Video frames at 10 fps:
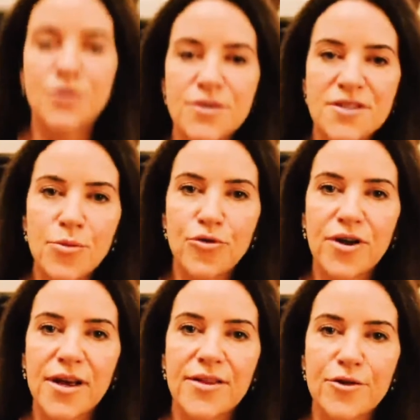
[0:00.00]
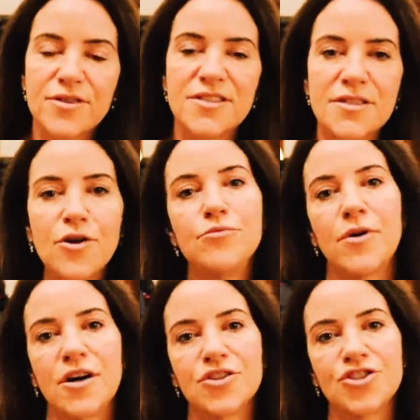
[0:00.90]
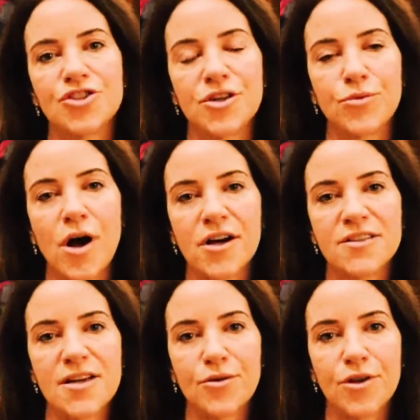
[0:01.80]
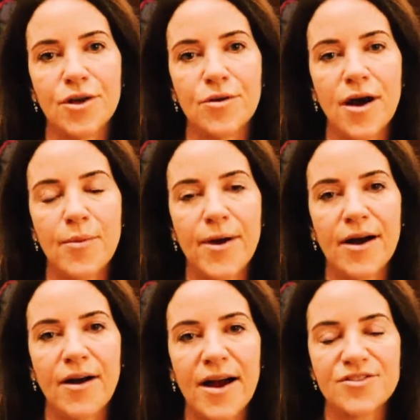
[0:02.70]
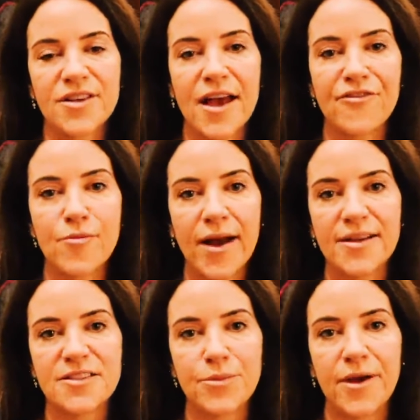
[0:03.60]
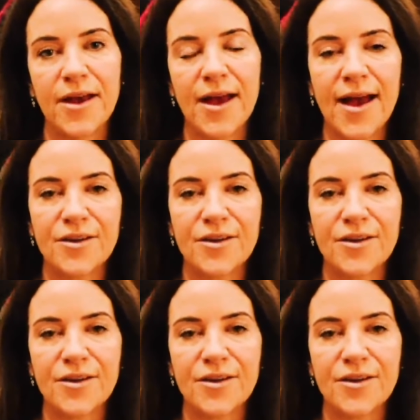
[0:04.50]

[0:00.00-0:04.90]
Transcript: So in summary, there is so much that I could tell you about how to get from A to B,